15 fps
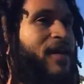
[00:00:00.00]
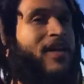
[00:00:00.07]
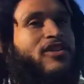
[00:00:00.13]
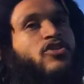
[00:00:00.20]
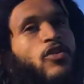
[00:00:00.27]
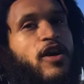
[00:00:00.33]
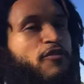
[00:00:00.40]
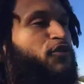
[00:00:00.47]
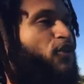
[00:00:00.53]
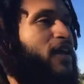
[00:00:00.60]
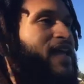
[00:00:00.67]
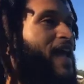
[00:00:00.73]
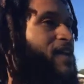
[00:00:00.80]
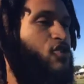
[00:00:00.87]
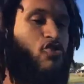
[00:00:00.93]
So therefore they
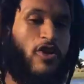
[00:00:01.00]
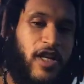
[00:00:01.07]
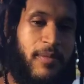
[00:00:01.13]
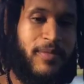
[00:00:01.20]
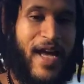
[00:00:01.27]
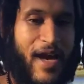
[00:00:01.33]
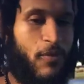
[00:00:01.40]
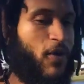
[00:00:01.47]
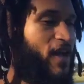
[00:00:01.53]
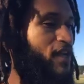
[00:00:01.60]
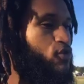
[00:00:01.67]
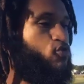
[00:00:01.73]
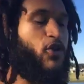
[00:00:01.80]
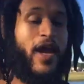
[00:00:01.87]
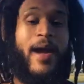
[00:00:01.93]
can't treat them that way, and
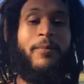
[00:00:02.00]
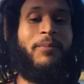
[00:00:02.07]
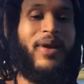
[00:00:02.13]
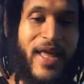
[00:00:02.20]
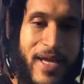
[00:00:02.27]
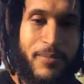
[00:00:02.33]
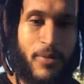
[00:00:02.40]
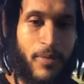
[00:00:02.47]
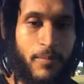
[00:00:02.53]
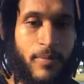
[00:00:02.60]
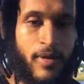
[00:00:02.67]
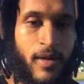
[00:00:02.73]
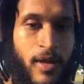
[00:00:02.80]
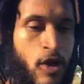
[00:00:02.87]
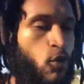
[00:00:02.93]
you can't blame them.
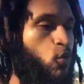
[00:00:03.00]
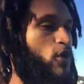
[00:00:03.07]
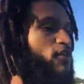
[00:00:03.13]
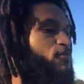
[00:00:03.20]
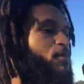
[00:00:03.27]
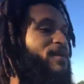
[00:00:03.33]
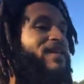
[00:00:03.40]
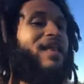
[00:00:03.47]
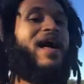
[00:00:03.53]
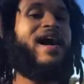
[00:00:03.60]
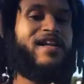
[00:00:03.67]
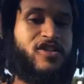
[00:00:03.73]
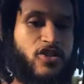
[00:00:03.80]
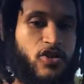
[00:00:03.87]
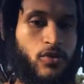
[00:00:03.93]
We have been
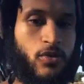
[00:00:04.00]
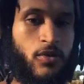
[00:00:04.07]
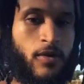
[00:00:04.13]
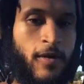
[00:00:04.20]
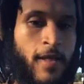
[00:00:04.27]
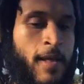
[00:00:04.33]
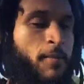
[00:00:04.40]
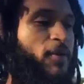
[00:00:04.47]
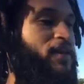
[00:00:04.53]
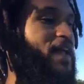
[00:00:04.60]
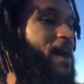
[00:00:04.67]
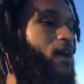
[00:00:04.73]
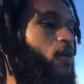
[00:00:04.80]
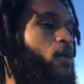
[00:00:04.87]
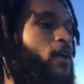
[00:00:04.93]
lied to. But
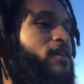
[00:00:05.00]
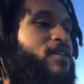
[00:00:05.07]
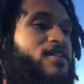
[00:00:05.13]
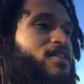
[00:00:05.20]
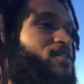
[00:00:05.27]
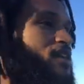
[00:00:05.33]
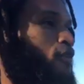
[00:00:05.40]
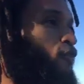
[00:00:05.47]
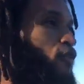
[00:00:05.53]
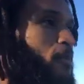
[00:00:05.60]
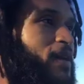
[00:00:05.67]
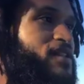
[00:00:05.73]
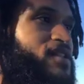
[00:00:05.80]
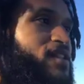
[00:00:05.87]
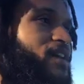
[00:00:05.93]
now, this is the
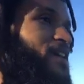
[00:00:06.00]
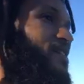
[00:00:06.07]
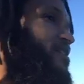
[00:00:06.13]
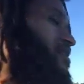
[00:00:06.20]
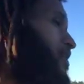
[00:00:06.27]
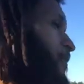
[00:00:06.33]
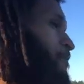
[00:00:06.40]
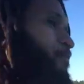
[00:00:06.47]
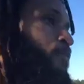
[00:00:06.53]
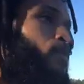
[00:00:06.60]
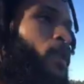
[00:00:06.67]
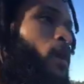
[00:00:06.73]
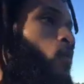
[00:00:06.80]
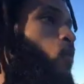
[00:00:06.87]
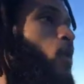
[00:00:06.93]
information age.
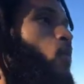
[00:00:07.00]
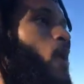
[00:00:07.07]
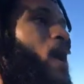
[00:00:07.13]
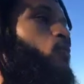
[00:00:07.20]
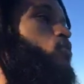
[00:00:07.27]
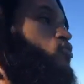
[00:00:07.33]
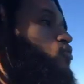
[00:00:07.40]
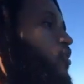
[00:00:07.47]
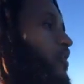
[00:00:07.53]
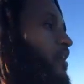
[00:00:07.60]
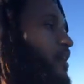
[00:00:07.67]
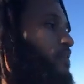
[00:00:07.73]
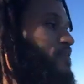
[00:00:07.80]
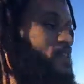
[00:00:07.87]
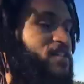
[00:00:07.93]
When I was growing
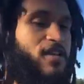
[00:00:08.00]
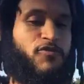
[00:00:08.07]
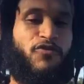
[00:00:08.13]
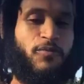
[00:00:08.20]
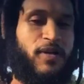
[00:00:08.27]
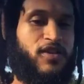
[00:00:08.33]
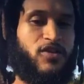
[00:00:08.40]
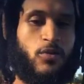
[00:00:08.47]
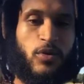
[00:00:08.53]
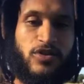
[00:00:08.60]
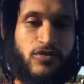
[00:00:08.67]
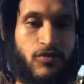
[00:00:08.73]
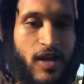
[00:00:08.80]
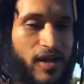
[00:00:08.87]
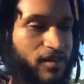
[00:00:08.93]
up, this information
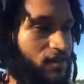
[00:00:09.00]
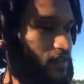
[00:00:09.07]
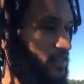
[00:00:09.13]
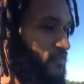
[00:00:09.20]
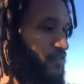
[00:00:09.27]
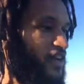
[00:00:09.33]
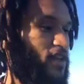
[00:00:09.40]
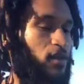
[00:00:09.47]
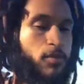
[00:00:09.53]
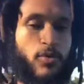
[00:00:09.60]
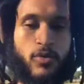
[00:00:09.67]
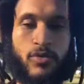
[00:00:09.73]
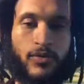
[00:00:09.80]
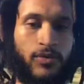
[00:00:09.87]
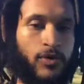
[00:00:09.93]
wasn't regularly
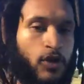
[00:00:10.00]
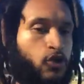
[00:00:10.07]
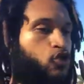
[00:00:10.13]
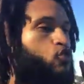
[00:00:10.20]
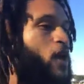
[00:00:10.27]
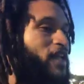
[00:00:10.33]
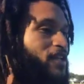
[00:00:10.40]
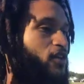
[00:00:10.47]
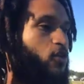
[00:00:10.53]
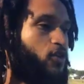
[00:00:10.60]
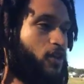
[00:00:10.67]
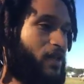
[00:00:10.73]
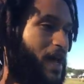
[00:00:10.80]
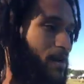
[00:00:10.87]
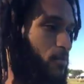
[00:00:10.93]
available. You had to go to
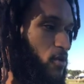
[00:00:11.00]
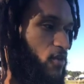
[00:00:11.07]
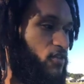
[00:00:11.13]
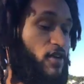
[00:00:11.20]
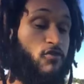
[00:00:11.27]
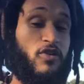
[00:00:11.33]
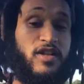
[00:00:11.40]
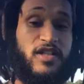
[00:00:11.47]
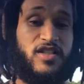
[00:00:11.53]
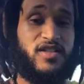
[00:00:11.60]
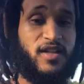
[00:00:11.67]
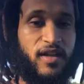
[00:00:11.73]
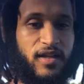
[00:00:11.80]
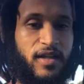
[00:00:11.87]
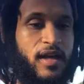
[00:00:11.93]
the library and really
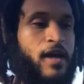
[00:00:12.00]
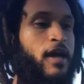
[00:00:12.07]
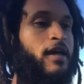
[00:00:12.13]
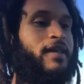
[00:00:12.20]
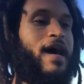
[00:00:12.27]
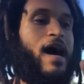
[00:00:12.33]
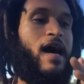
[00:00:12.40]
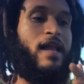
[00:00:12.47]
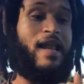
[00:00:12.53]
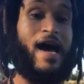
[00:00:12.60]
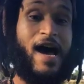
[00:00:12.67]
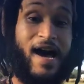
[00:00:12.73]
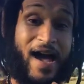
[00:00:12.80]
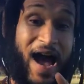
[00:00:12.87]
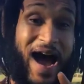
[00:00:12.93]
study. Now,
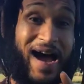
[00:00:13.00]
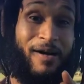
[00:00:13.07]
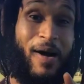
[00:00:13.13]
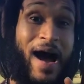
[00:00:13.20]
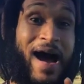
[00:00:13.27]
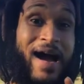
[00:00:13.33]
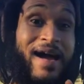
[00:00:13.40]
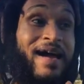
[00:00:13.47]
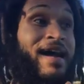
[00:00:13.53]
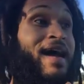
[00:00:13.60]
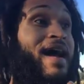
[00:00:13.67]
I